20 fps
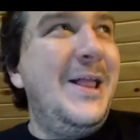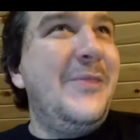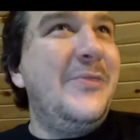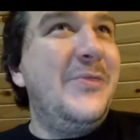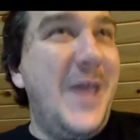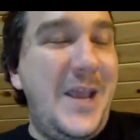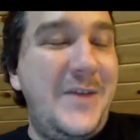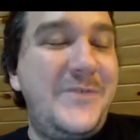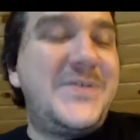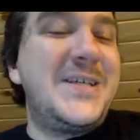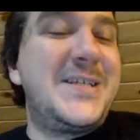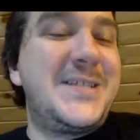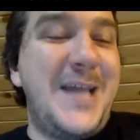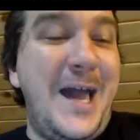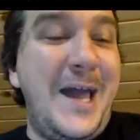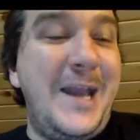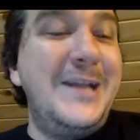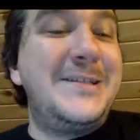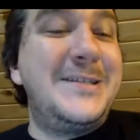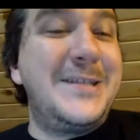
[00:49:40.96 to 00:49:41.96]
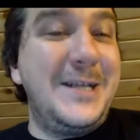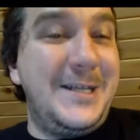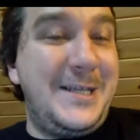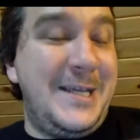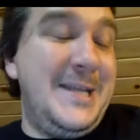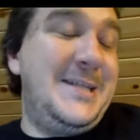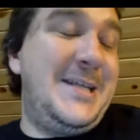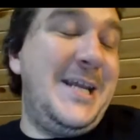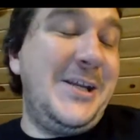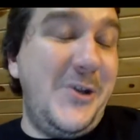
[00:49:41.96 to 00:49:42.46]
they've decided to
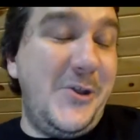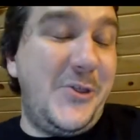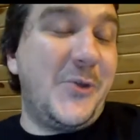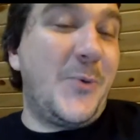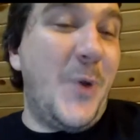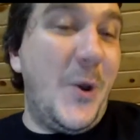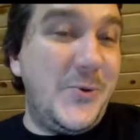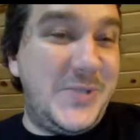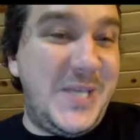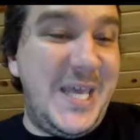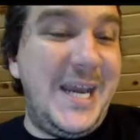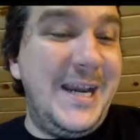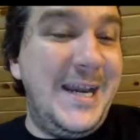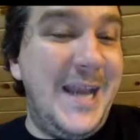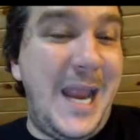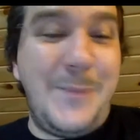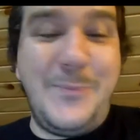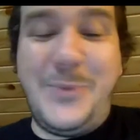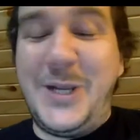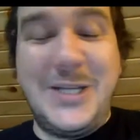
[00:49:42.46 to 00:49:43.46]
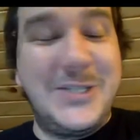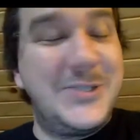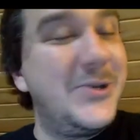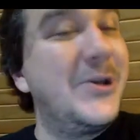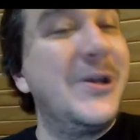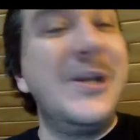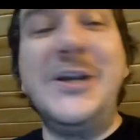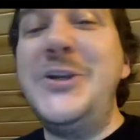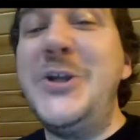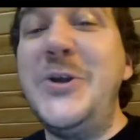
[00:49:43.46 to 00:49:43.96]
continue the Rosetta name because they're
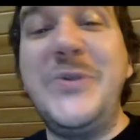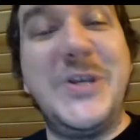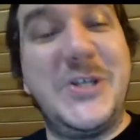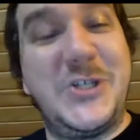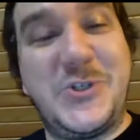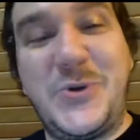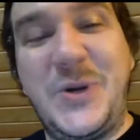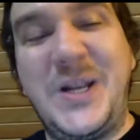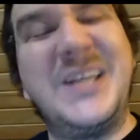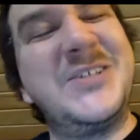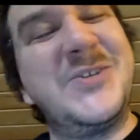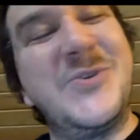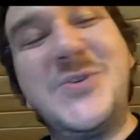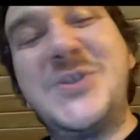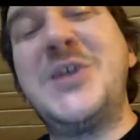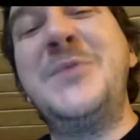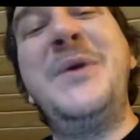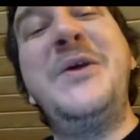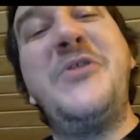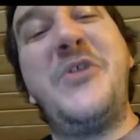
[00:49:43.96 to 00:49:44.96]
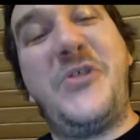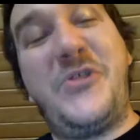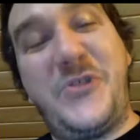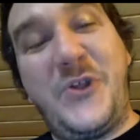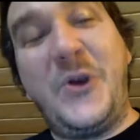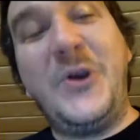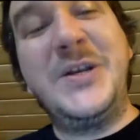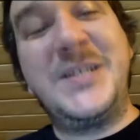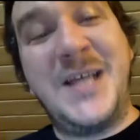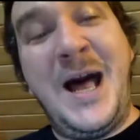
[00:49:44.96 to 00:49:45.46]
going to do this trick. So it's going to be the
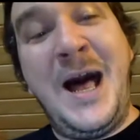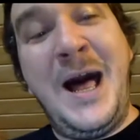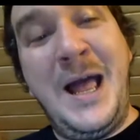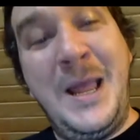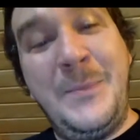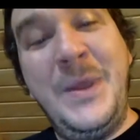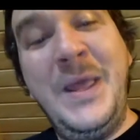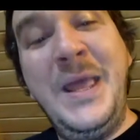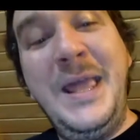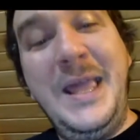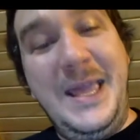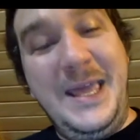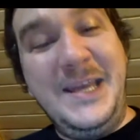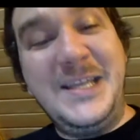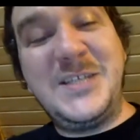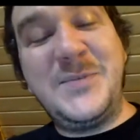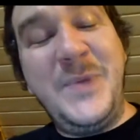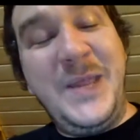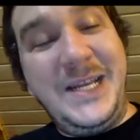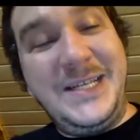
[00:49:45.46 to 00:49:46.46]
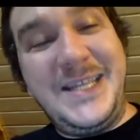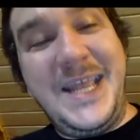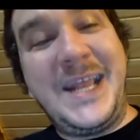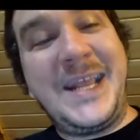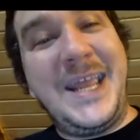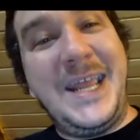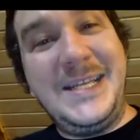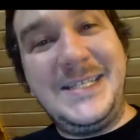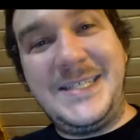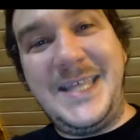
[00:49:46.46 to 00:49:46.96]
third time in as many
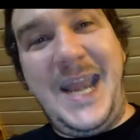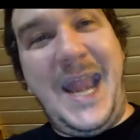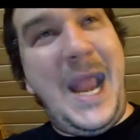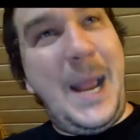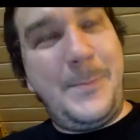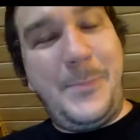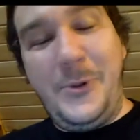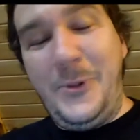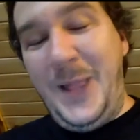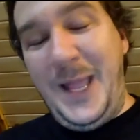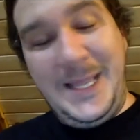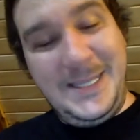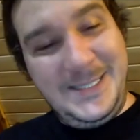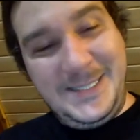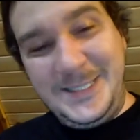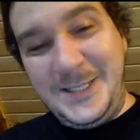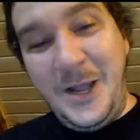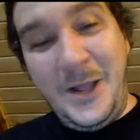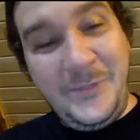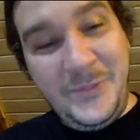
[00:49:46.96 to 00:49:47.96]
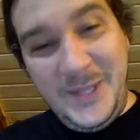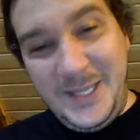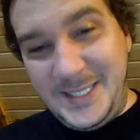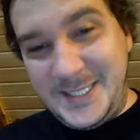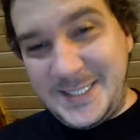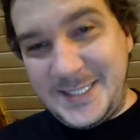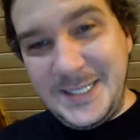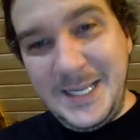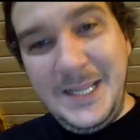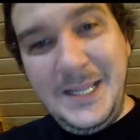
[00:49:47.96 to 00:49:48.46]
decades that Apple has done
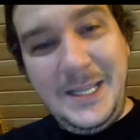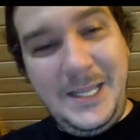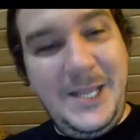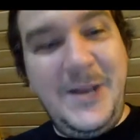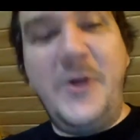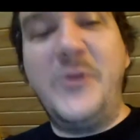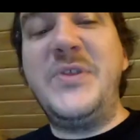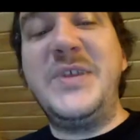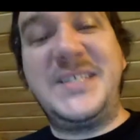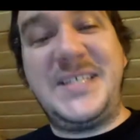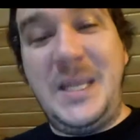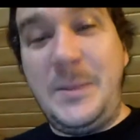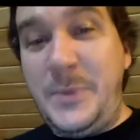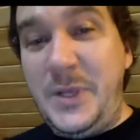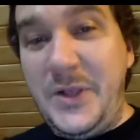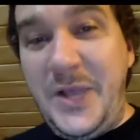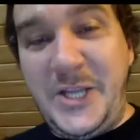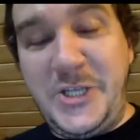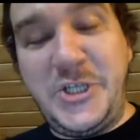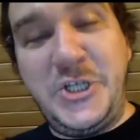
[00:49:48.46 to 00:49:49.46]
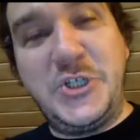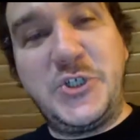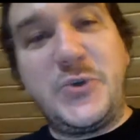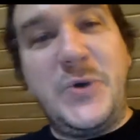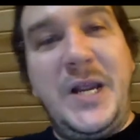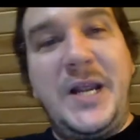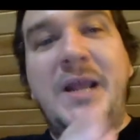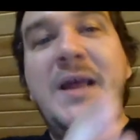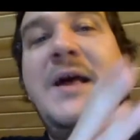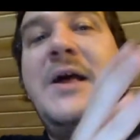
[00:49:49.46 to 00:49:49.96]
this, this emulation
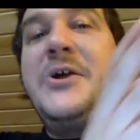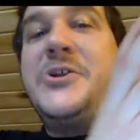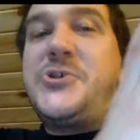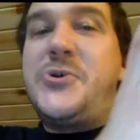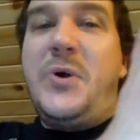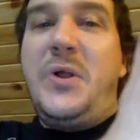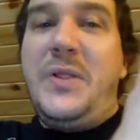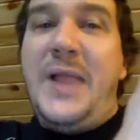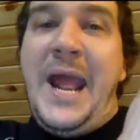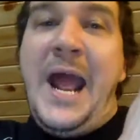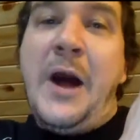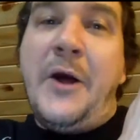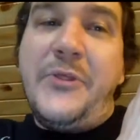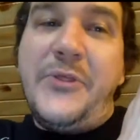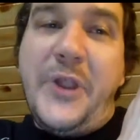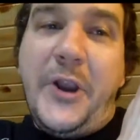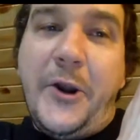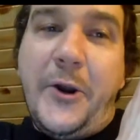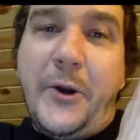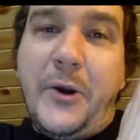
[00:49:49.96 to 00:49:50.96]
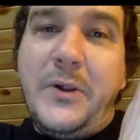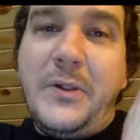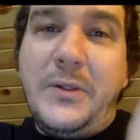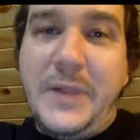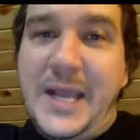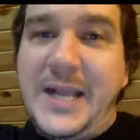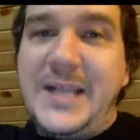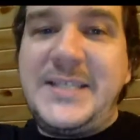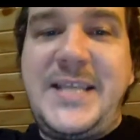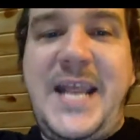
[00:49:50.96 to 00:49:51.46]
trick to allow their
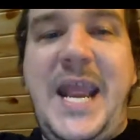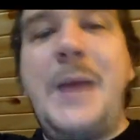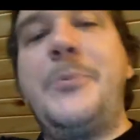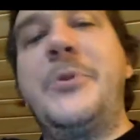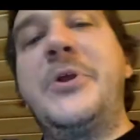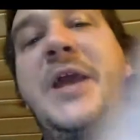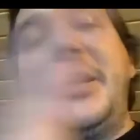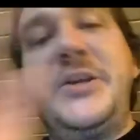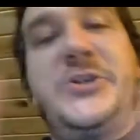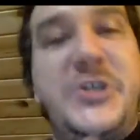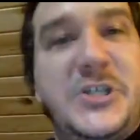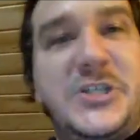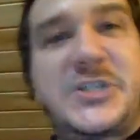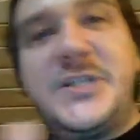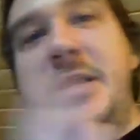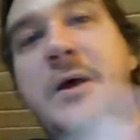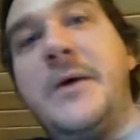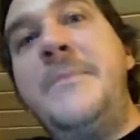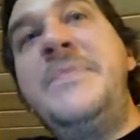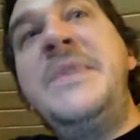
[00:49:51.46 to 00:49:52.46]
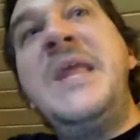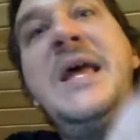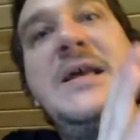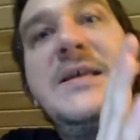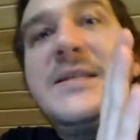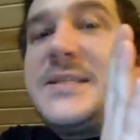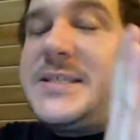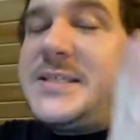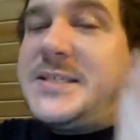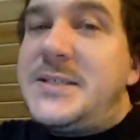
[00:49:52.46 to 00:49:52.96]
legacy applications to
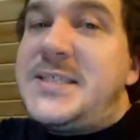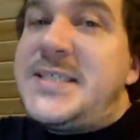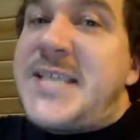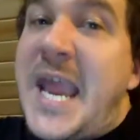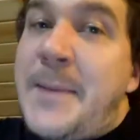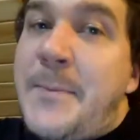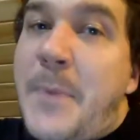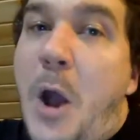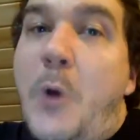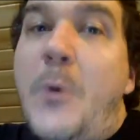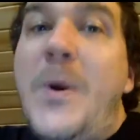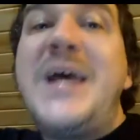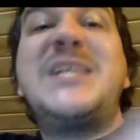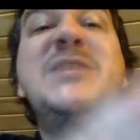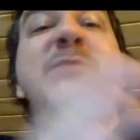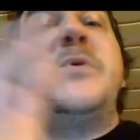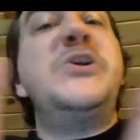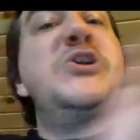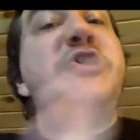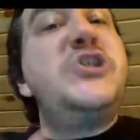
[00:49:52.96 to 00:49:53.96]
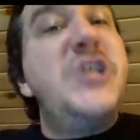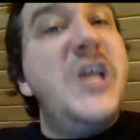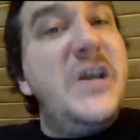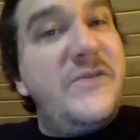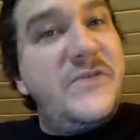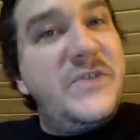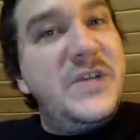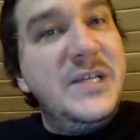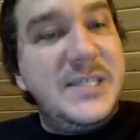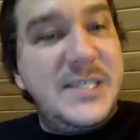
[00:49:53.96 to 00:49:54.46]
same OS but
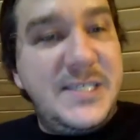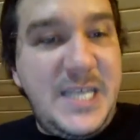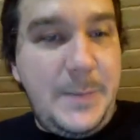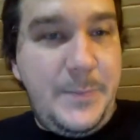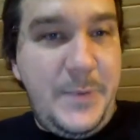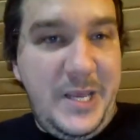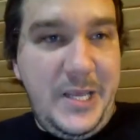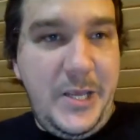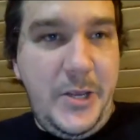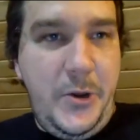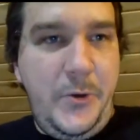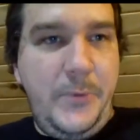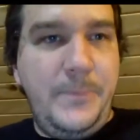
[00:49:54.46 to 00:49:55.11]
shift CPU.